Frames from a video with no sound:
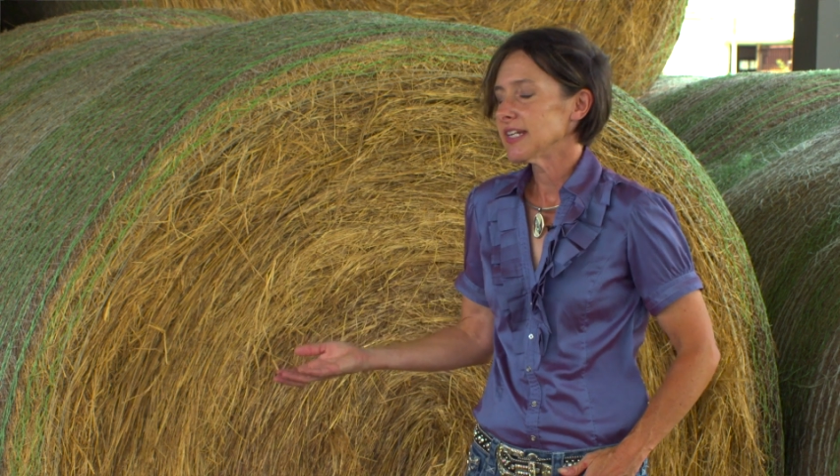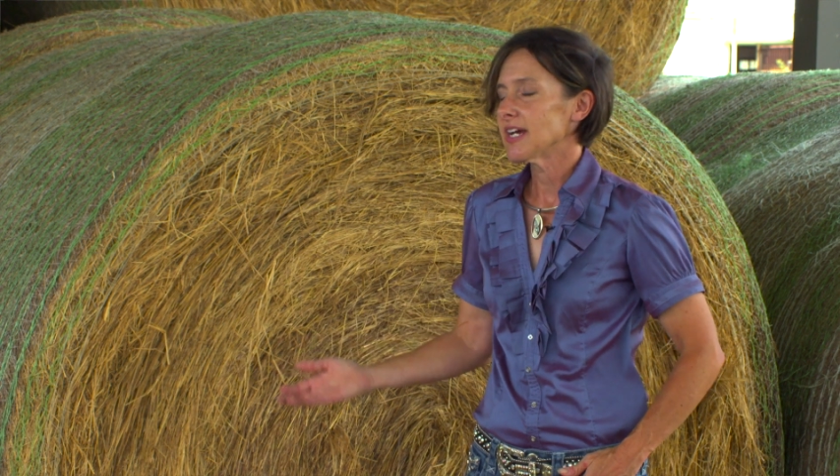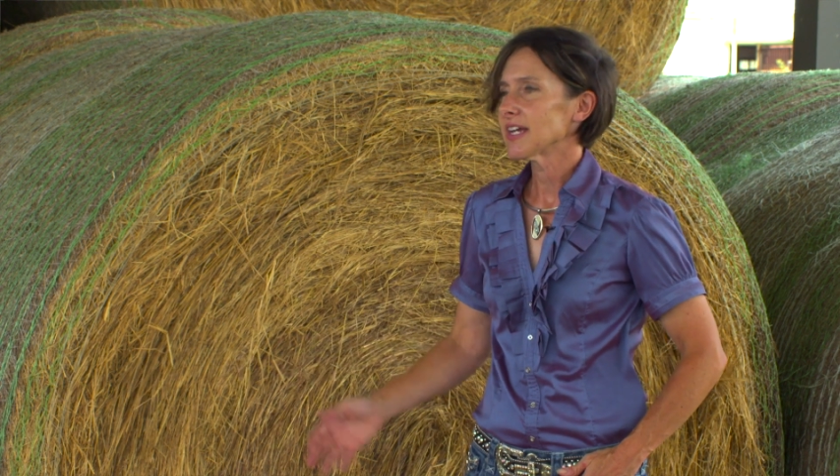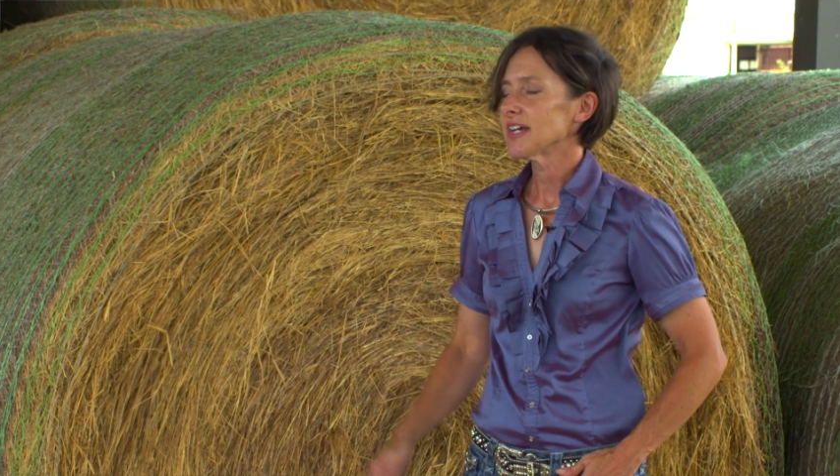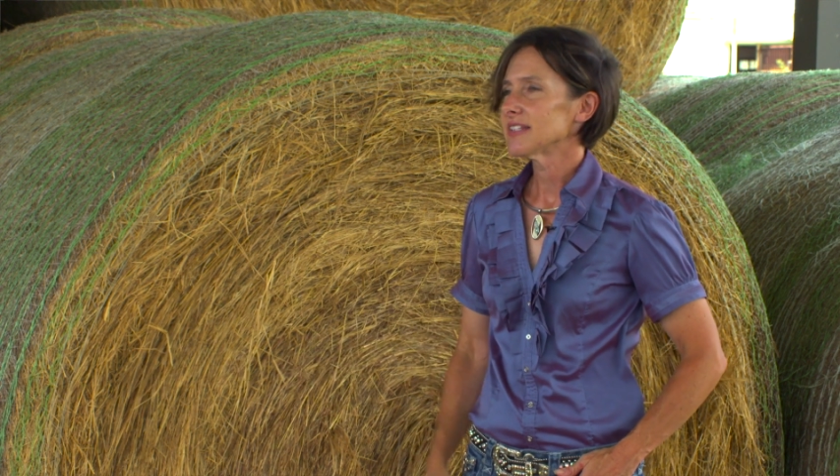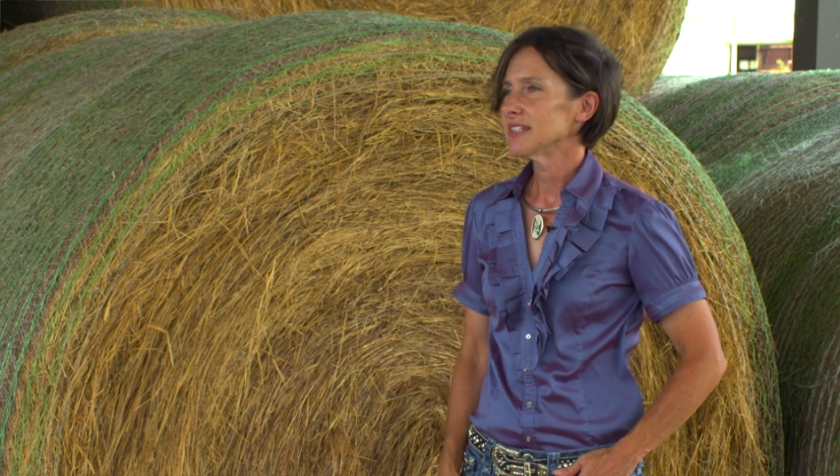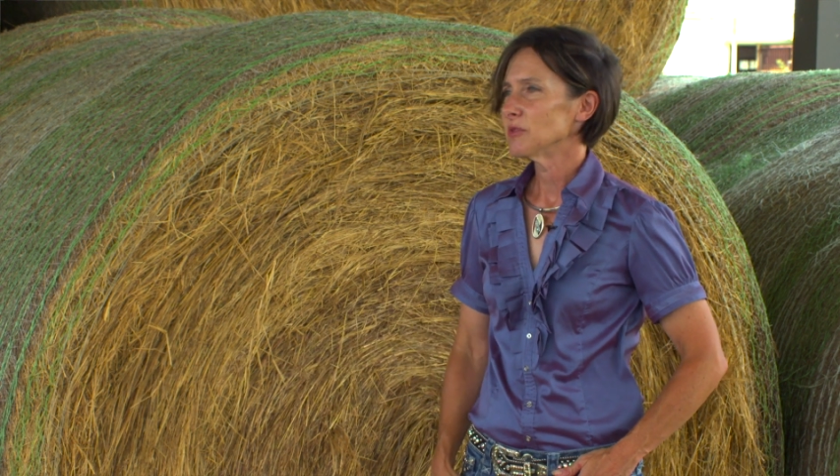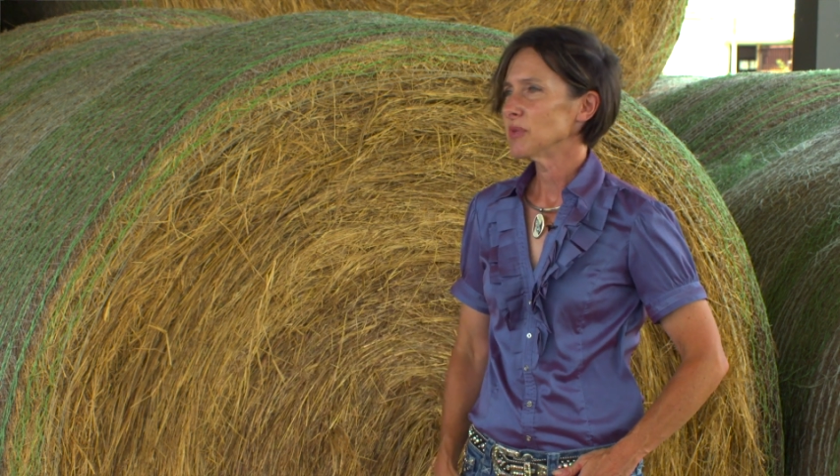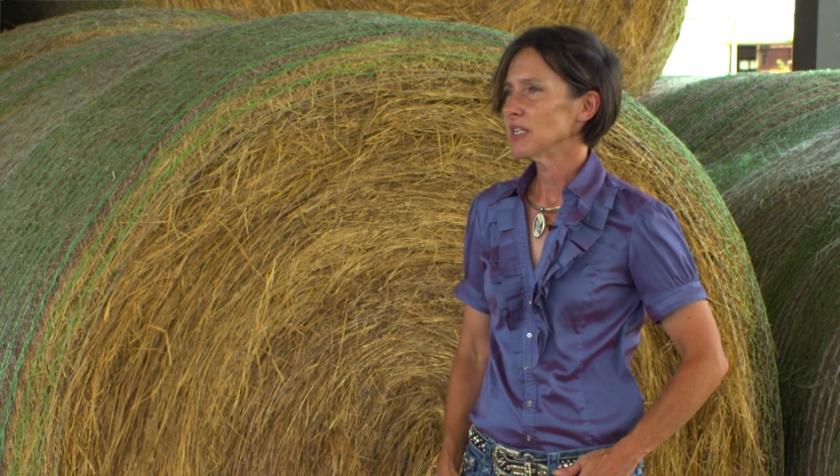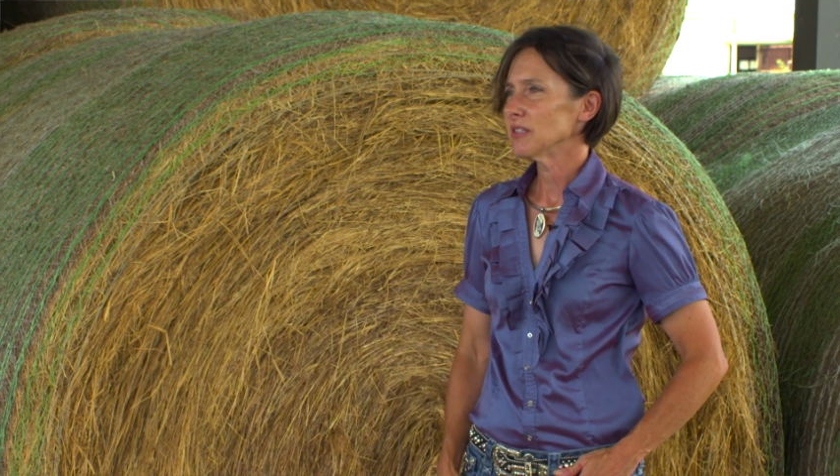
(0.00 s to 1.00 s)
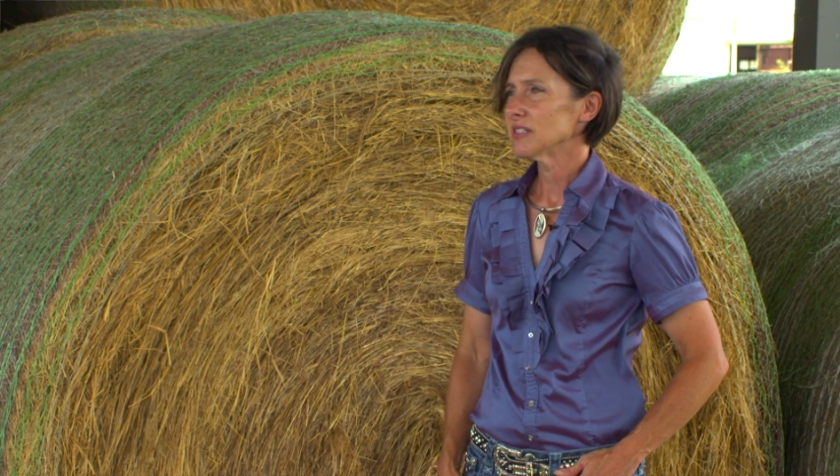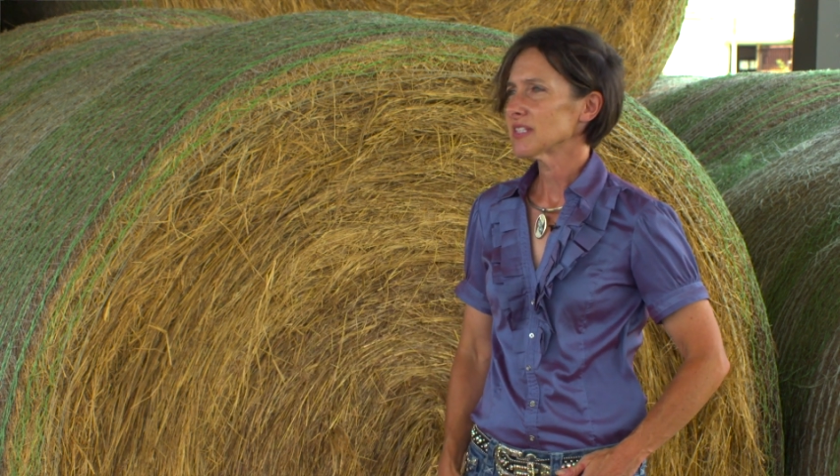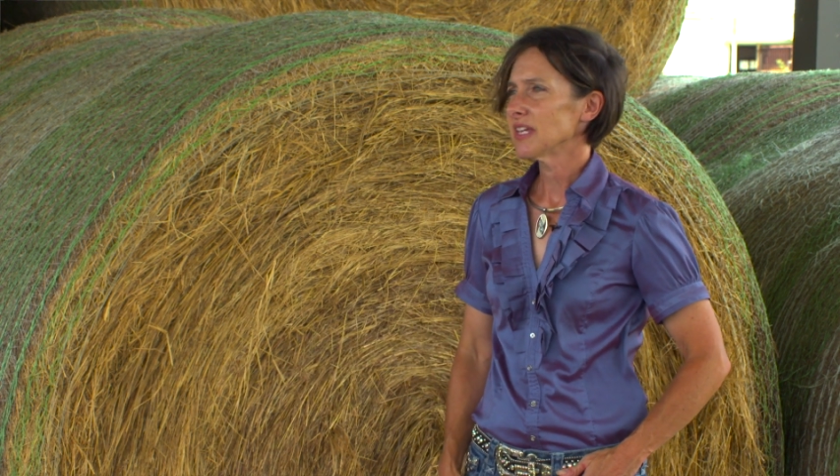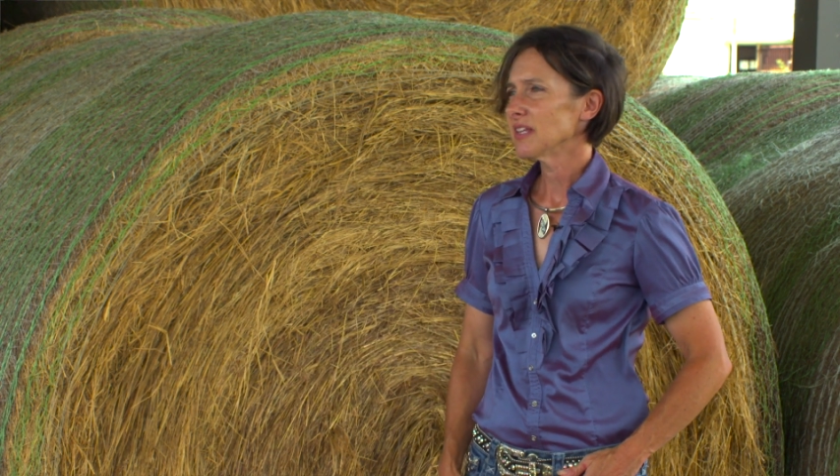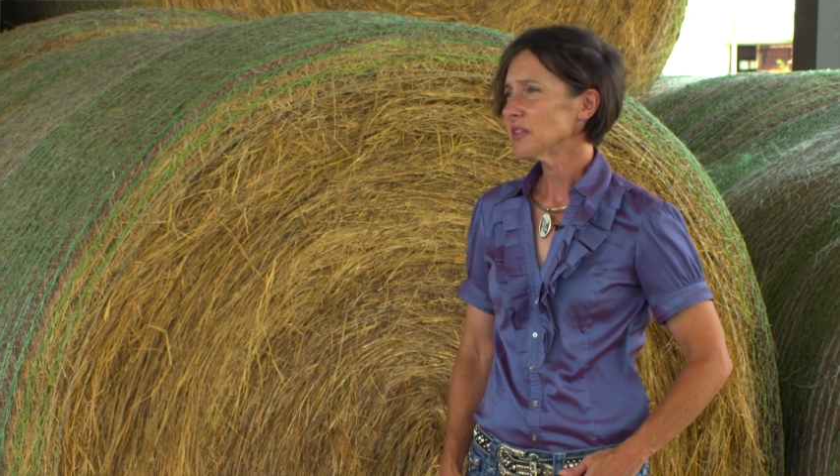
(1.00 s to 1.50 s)
I guess, in a beetle is
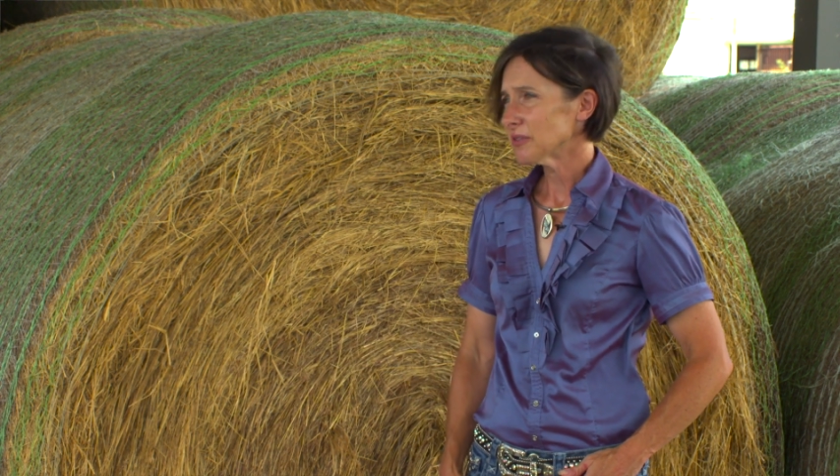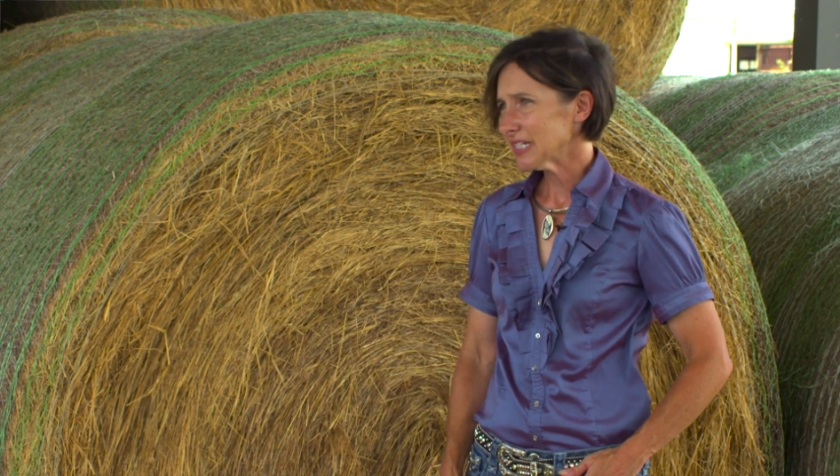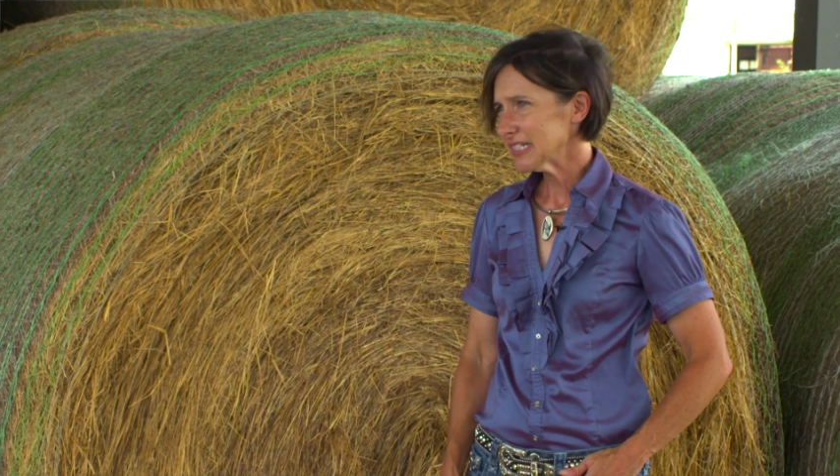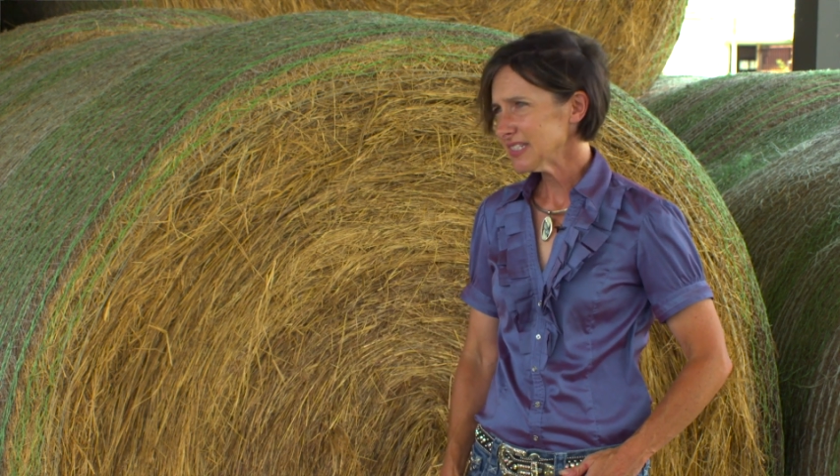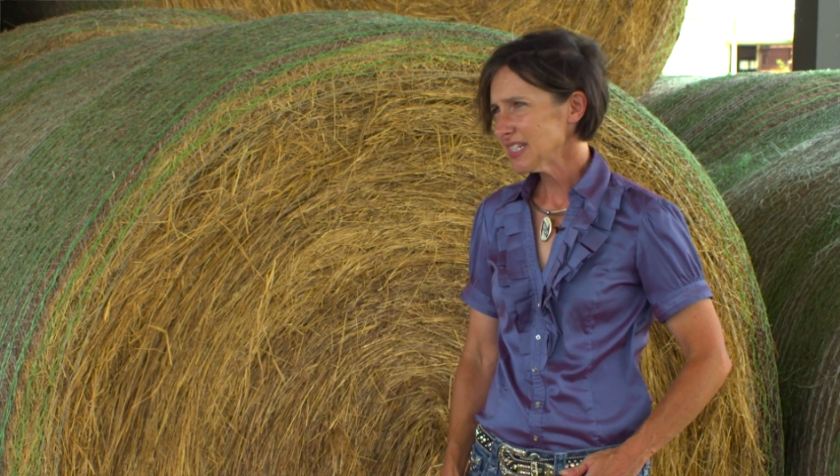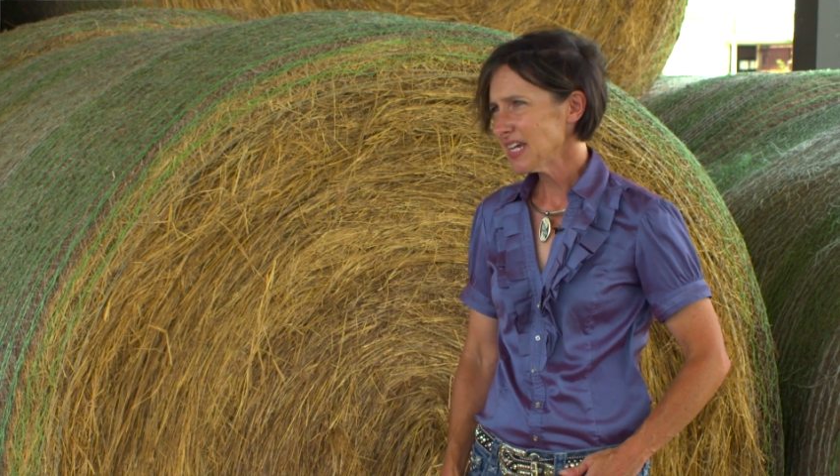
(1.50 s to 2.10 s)
cantharidin,